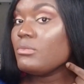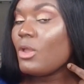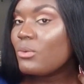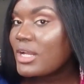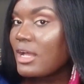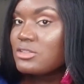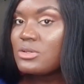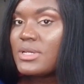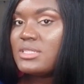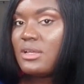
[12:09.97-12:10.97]
What I'll
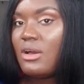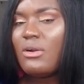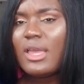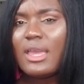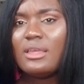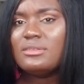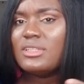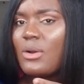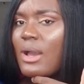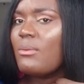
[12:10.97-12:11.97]
do is, okay,
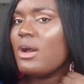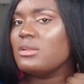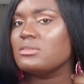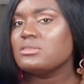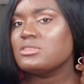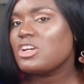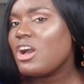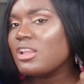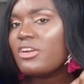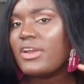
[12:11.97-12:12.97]
now I want to
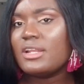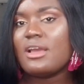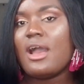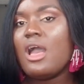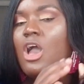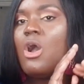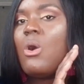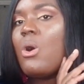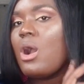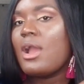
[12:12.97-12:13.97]
color it,
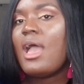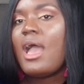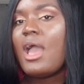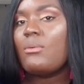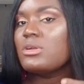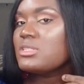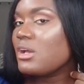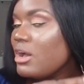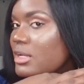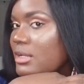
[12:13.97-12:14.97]
or I want to
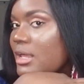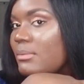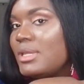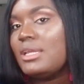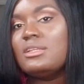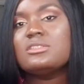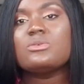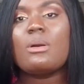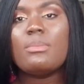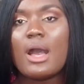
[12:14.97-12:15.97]
cut it and make it
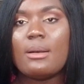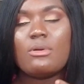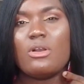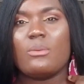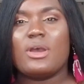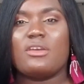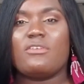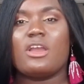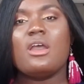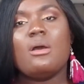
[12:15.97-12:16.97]
into a bob or
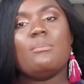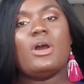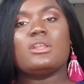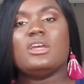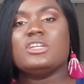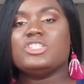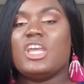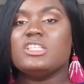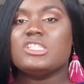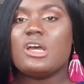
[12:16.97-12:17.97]
whatever. But
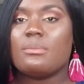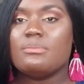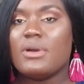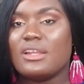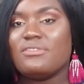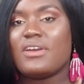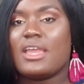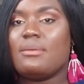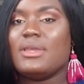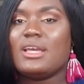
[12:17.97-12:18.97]
change it up, modify
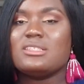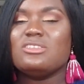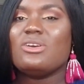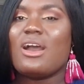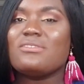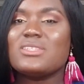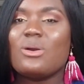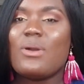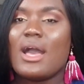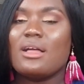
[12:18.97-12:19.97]
it, because you know after
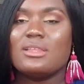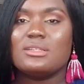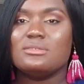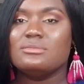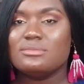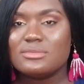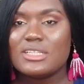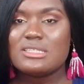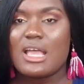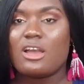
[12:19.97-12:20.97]
a while
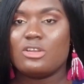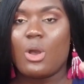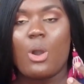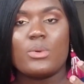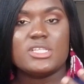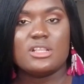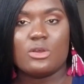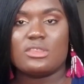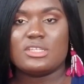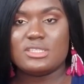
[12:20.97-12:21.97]
it's not gonna always
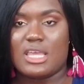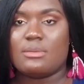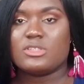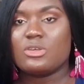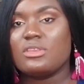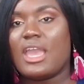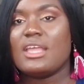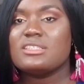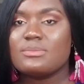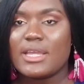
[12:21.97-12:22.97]
look the same. So the
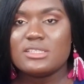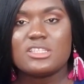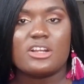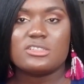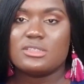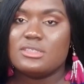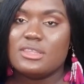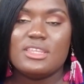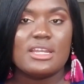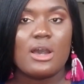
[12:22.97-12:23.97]
ends might start to
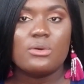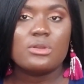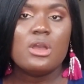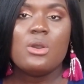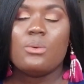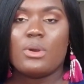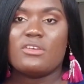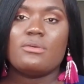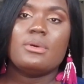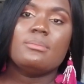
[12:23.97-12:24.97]
thin out,
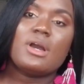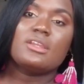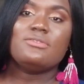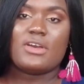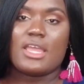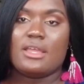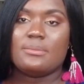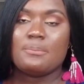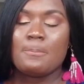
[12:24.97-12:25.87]
whatever, but modify it.